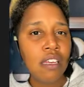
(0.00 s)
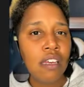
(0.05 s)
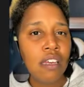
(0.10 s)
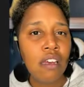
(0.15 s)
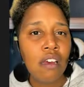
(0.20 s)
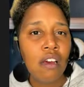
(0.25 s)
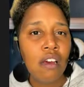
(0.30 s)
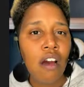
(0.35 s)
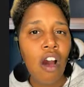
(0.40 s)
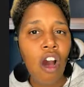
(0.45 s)

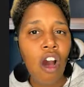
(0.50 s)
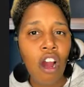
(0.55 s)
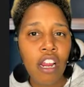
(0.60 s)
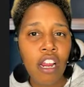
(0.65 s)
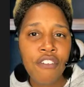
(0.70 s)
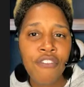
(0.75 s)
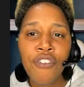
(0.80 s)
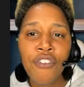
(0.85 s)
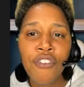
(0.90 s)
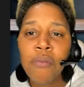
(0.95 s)
Heart
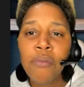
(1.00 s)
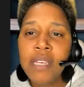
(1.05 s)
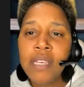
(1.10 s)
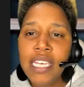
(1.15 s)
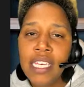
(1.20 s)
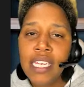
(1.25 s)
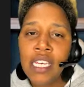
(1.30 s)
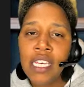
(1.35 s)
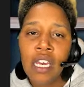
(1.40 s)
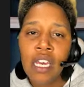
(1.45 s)
for
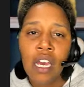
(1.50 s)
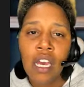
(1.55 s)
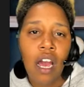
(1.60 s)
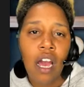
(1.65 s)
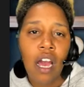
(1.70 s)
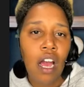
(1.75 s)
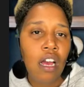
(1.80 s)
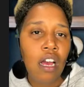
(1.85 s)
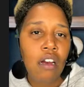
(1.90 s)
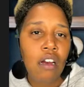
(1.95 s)
me
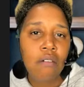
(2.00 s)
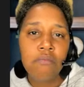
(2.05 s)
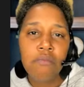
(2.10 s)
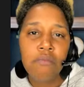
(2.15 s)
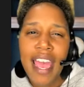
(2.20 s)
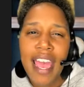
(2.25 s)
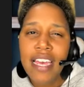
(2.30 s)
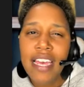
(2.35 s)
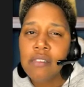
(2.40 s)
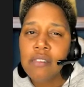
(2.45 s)

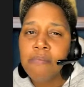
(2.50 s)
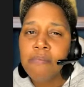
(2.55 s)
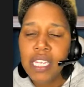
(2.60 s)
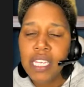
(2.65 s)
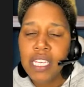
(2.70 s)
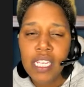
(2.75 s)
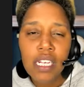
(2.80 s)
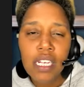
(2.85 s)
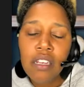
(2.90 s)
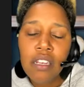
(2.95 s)
has many
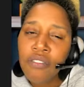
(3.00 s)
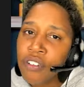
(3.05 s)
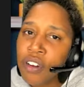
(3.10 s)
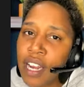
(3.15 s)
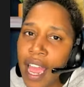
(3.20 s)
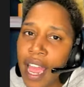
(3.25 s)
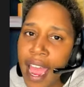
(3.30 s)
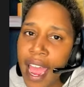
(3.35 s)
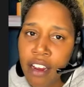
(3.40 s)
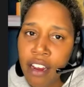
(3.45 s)
different
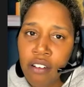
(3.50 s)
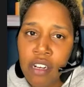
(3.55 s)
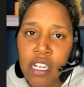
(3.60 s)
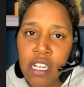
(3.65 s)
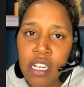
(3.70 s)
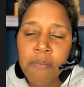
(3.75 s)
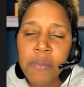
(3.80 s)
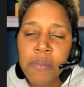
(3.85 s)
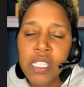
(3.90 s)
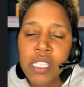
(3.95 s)

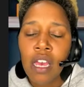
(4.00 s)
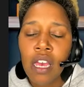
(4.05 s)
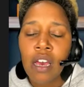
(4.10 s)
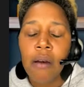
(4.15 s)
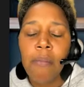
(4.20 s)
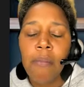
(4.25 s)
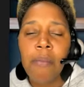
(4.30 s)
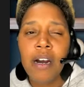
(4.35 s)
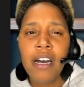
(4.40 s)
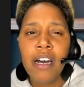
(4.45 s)
acronyms,
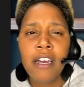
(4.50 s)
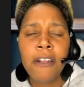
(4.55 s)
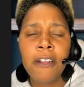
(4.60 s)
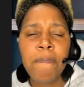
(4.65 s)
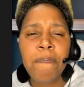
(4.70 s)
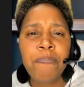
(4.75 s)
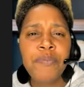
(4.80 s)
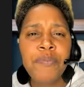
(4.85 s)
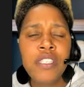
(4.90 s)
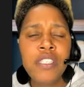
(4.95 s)
but
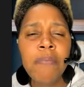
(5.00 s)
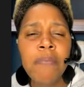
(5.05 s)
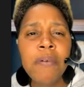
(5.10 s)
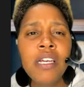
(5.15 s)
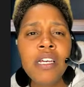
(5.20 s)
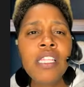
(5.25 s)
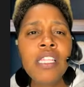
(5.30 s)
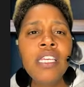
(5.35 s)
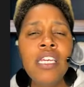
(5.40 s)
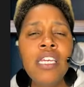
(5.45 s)

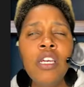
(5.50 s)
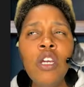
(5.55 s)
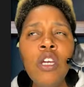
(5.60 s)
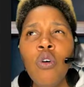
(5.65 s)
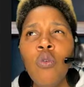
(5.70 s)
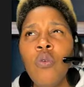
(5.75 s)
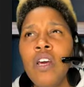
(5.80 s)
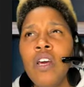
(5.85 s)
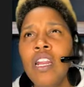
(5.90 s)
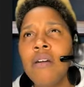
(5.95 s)
typically
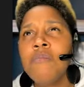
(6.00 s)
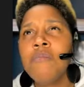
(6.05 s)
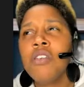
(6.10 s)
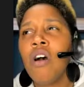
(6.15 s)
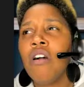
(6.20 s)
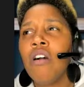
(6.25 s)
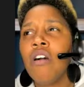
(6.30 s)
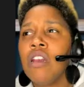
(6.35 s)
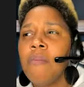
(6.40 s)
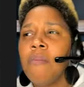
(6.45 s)
when I'm
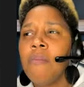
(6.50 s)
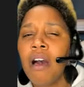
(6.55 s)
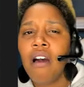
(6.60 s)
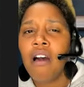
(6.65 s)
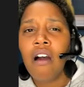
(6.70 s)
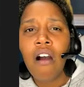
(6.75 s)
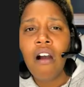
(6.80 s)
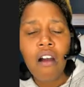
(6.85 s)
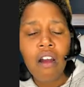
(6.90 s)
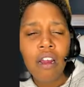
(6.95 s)
talking about
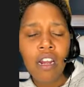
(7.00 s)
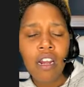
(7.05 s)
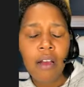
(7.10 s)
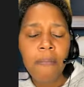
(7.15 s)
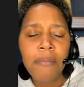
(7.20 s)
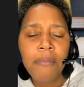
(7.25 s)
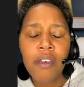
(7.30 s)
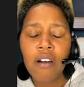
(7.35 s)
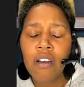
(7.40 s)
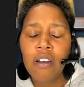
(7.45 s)
heart, I'm
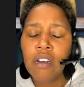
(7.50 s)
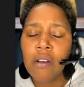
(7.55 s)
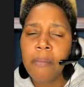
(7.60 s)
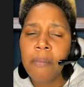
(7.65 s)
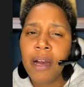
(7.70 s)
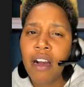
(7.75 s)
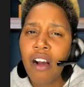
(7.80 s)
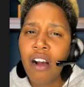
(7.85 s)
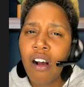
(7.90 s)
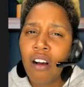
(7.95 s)
talking about
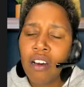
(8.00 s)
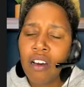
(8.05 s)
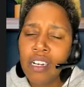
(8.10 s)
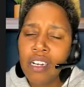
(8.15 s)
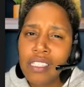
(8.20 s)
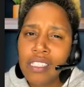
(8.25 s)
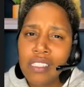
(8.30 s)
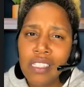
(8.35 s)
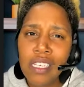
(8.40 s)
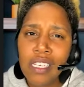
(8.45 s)

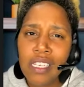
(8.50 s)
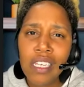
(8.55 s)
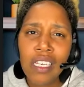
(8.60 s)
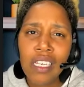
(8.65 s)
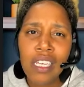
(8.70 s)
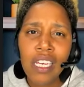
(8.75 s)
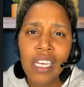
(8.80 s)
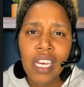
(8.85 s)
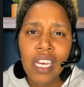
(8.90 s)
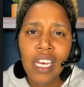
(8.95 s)
honesty
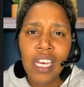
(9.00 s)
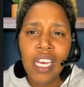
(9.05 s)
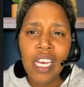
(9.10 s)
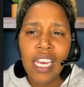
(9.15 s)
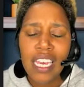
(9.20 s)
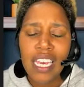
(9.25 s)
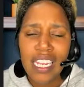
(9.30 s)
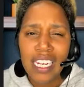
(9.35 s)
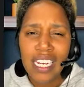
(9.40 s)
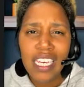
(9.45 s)

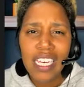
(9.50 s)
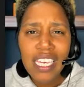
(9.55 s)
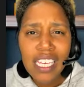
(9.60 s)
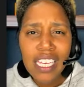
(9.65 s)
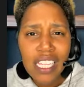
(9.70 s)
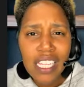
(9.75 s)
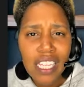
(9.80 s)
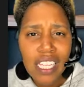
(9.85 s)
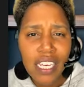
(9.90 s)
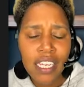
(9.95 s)
and
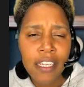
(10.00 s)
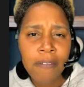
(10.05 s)
healing.